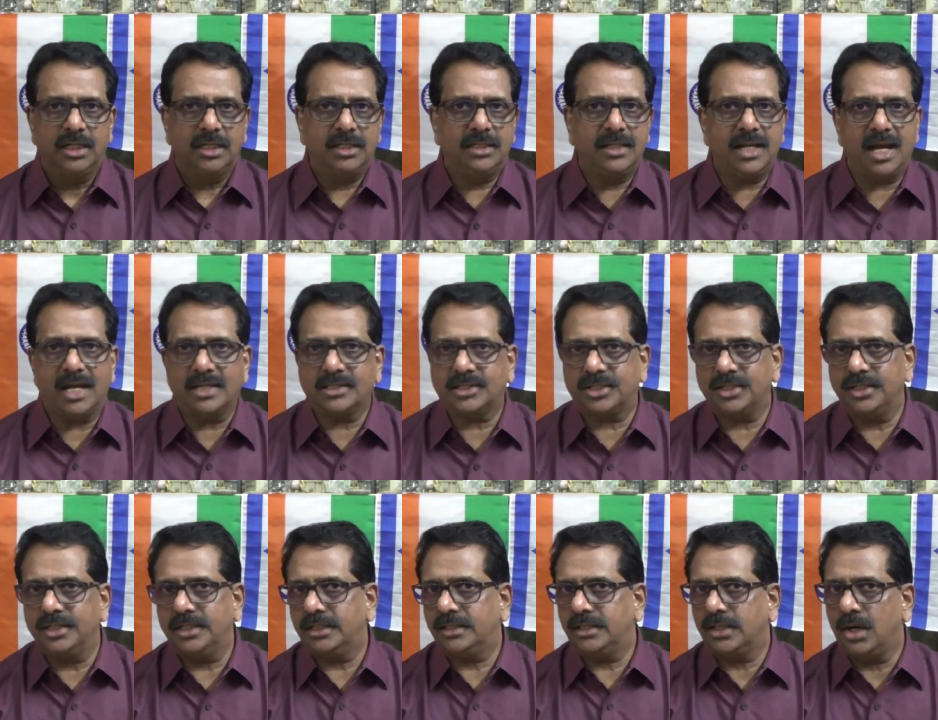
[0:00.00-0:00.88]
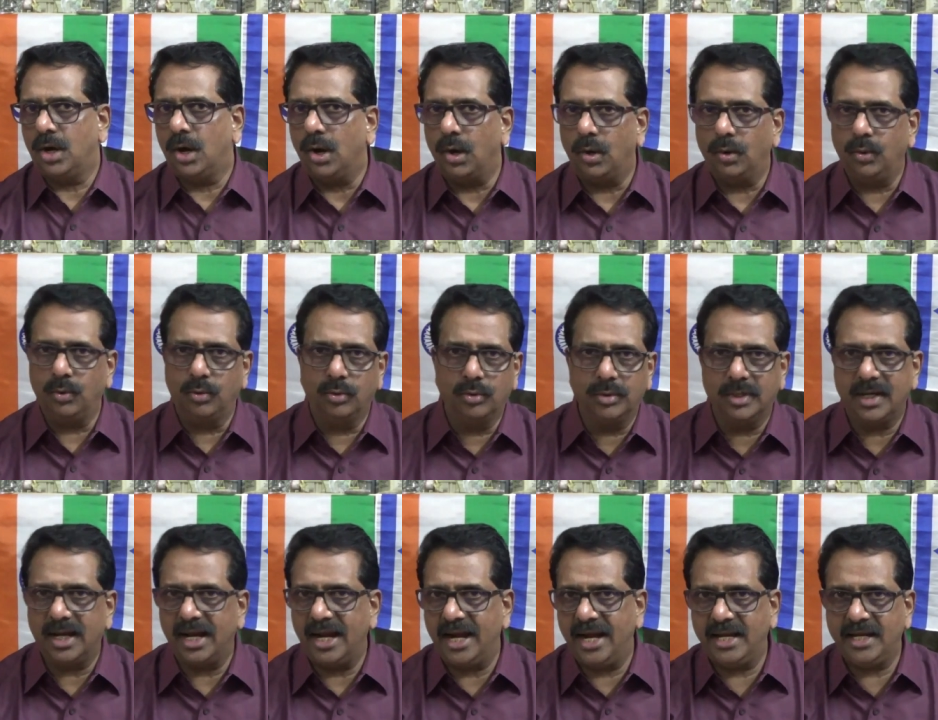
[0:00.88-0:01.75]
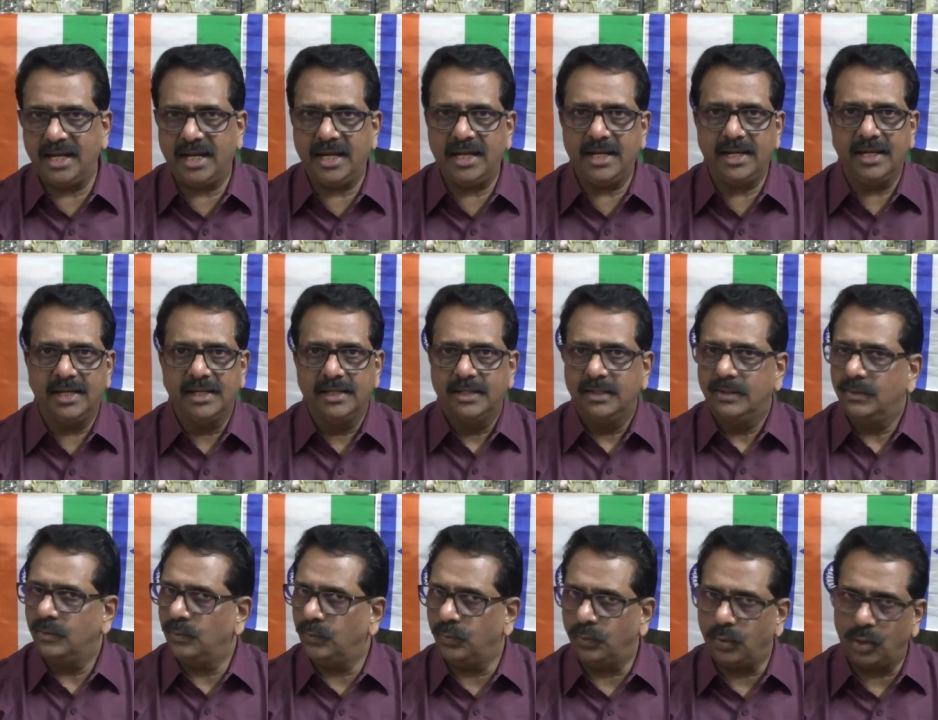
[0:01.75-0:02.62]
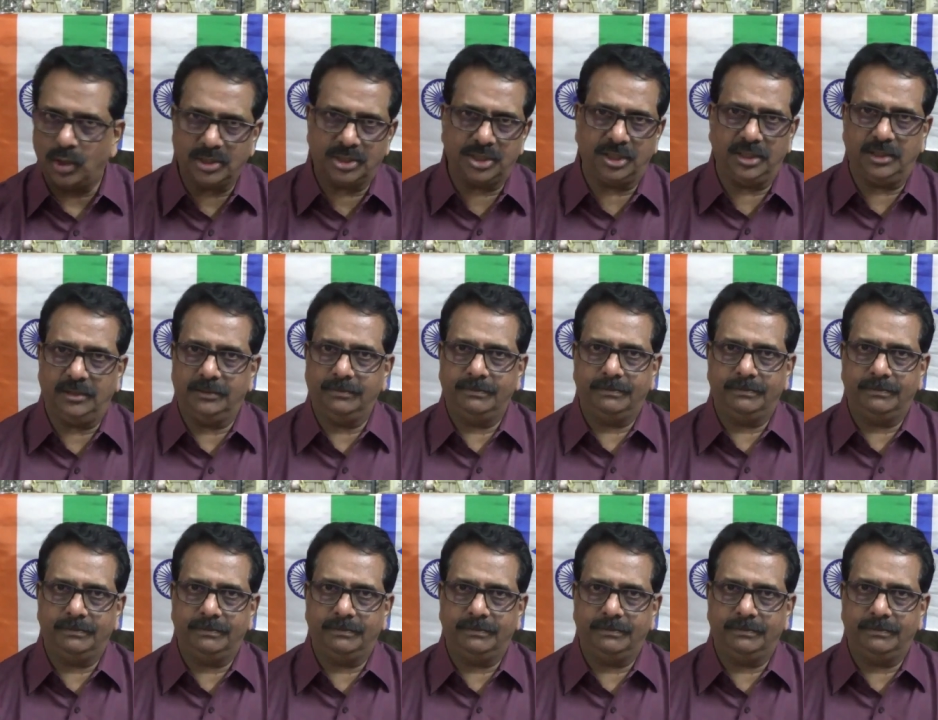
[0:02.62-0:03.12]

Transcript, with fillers: doesn't hold any water.